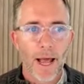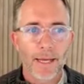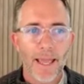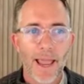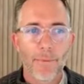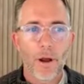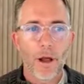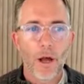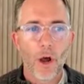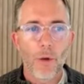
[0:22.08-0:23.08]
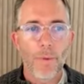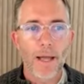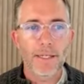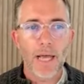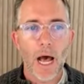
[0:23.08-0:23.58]
Uh, Canberra,
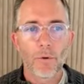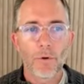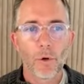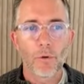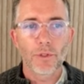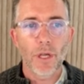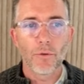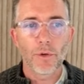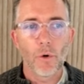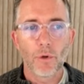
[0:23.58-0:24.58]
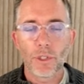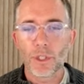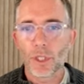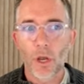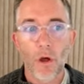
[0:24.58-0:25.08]
Hobart, and Darwin also recorded
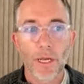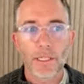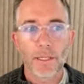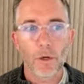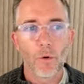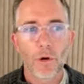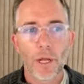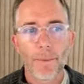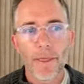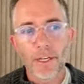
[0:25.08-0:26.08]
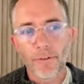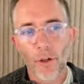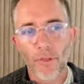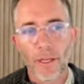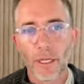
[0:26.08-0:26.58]
declines in the quarter. But then you've
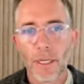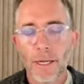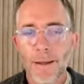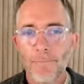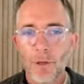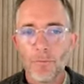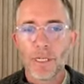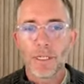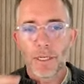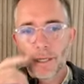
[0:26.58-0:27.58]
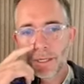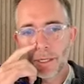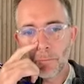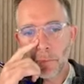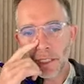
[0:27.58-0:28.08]
got the, the mid
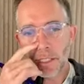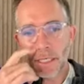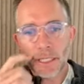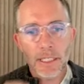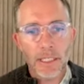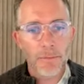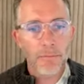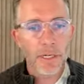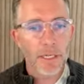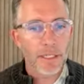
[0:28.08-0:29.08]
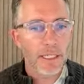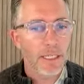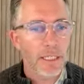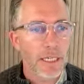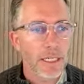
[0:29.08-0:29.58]
the mid cities, the mid
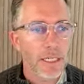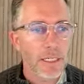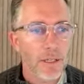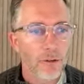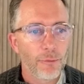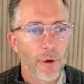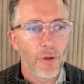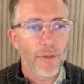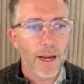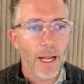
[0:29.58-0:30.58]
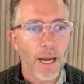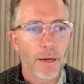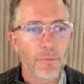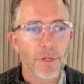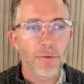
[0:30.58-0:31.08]
tier cities of Perth, Adelaide,
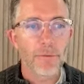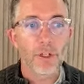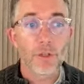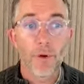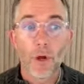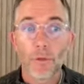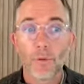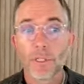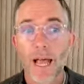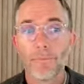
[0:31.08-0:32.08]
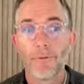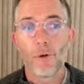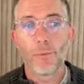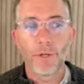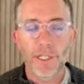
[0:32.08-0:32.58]
and Brisbane, because Perth was up
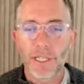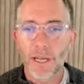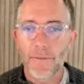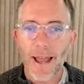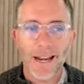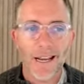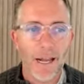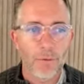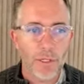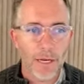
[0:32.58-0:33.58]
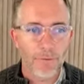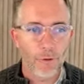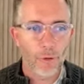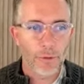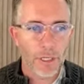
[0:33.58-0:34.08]
4.7, Adelaide was up
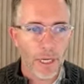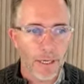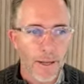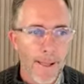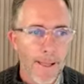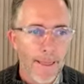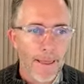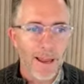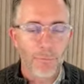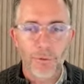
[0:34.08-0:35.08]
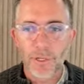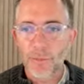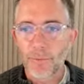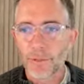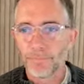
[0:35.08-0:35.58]
4%, and
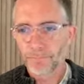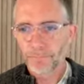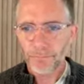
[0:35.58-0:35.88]
Brisbane,